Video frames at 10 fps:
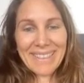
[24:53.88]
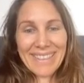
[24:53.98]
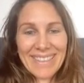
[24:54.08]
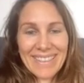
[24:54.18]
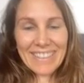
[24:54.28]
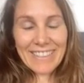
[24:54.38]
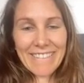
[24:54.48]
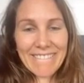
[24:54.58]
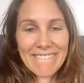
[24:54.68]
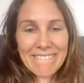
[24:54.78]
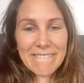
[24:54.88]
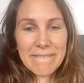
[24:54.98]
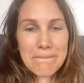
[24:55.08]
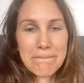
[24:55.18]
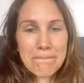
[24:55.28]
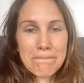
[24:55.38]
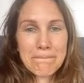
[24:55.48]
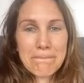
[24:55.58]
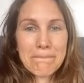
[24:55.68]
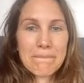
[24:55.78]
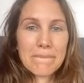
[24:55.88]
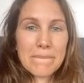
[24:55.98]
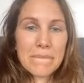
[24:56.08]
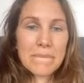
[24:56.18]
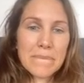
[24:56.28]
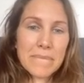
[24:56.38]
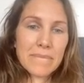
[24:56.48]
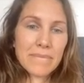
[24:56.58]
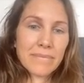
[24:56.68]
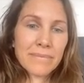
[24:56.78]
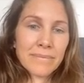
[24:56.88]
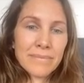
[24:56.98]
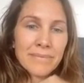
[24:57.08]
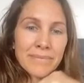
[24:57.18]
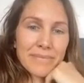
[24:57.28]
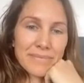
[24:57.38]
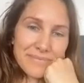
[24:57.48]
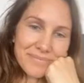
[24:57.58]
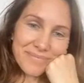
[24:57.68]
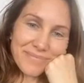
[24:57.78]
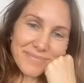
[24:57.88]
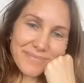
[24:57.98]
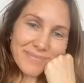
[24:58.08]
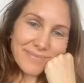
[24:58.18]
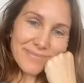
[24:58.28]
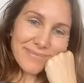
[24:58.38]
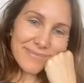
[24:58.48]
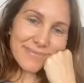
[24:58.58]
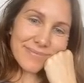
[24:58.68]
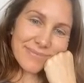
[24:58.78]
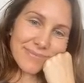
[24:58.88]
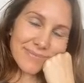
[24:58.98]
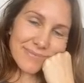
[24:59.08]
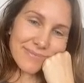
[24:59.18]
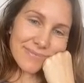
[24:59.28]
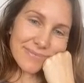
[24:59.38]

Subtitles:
(not speaking)